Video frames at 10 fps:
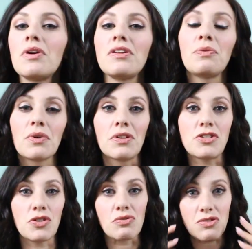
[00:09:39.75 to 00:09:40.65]
Really
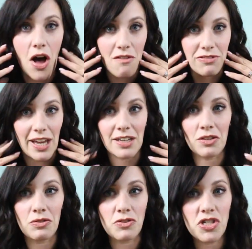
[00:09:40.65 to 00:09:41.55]
do love like
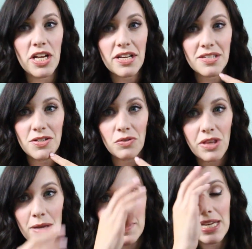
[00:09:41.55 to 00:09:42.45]
nude cheeks, nude
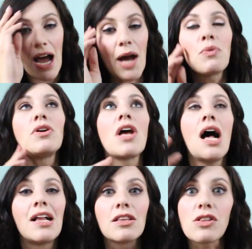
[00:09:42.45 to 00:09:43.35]
lips, and I would
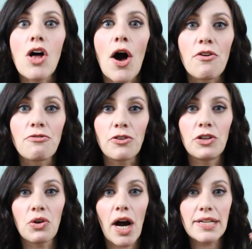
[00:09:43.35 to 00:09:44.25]
love for
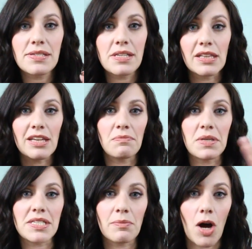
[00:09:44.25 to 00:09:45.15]
you guys to leave
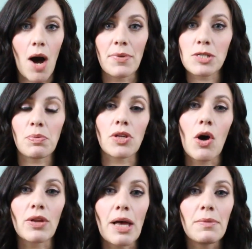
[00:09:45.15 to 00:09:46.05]
me some comments
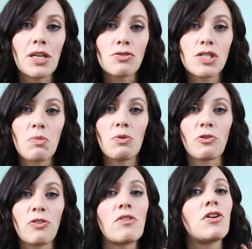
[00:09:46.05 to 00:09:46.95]
below and let me know some of your
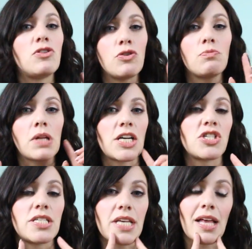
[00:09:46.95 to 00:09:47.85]
favorite nude
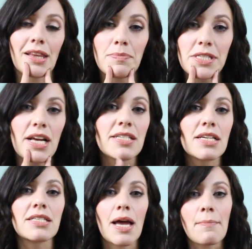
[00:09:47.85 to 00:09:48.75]
blushes and lipsticks,
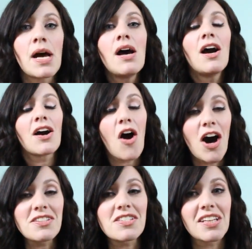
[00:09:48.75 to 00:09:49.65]
because I'm
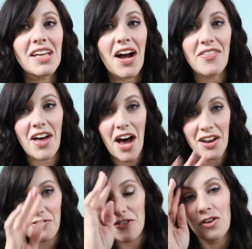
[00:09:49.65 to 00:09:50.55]
constantly on the
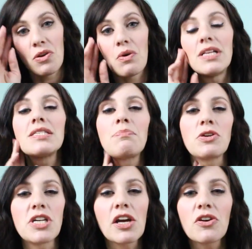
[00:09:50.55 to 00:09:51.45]
hunt for new ones,
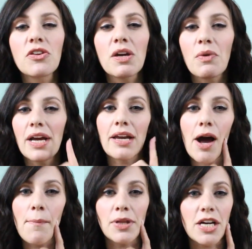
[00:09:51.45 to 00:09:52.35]
particularly right
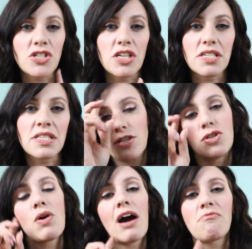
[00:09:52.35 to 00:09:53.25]
now blushes. I
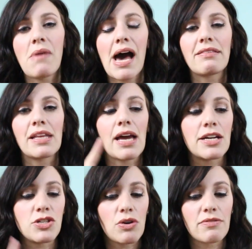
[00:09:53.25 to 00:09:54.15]
do have Madly,
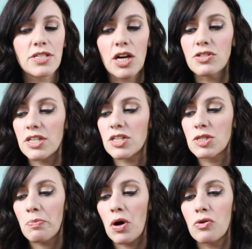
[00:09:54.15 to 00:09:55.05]
I do have Tarte's
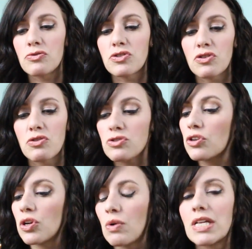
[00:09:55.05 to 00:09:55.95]
Exposed, those are
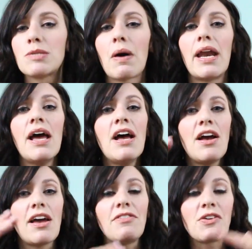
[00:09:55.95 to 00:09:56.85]
good ones, but
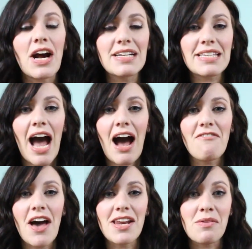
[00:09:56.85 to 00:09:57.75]
if you guys
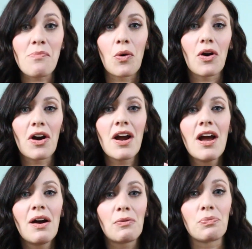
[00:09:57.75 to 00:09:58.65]
have any more,
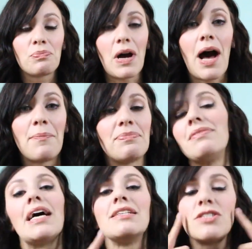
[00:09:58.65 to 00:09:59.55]

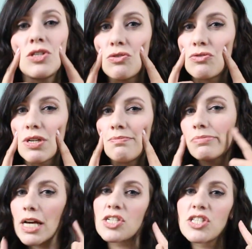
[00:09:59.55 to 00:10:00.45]
nice nude
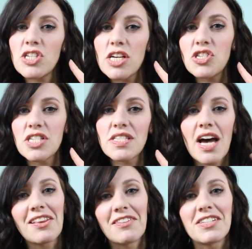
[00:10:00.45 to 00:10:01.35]
blush suggestions,
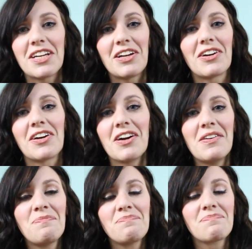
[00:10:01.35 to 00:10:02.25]
I'd love to hear
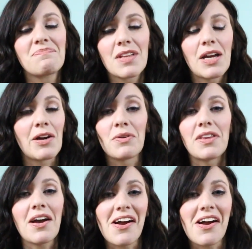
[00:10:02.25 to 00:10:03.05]
what they